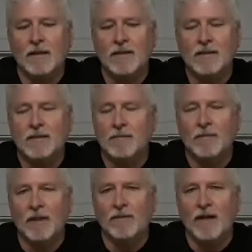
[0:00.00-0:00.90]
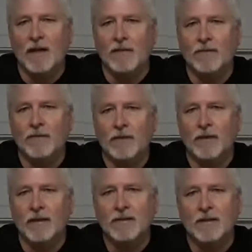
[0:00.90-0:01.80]
just love life. All
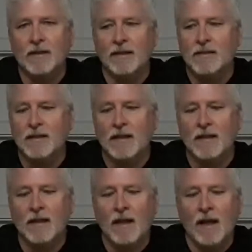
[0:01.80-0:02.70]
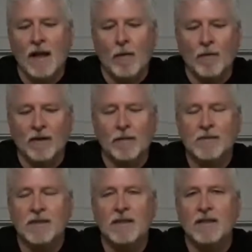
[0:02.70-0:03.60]
right, that's all I got to say to you. When it
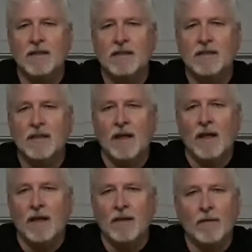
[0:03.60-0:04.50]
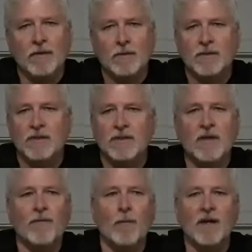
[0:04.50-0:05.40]
comes to this, you know, this was just an
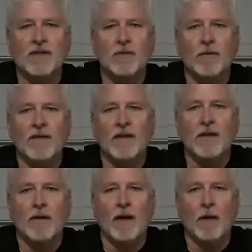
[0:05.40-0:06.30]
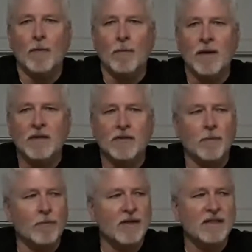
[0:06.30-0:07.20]
informational video. I want to make sure I
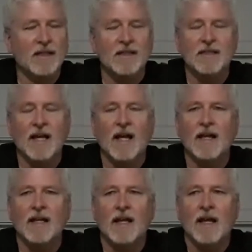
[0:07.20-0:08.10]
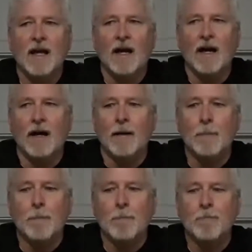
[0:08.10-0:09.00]
pretense that.
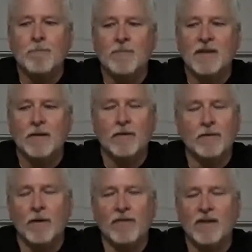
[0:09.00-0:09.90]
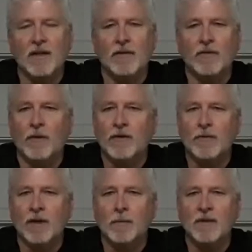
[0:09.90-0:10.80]
You know, there's nothing here as far as
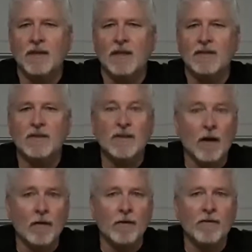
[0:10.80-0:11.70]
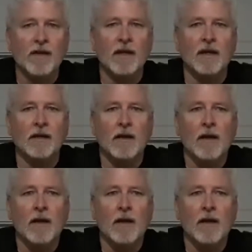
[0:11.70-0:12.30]
recommendations other than